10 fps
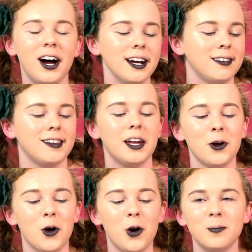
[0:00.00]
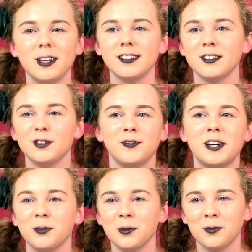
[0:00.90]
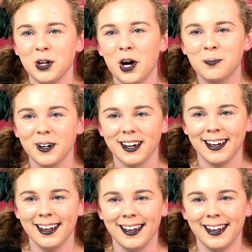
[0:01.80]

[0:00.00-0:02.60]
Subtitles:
I sat at home and listened to Phantom of the Opera.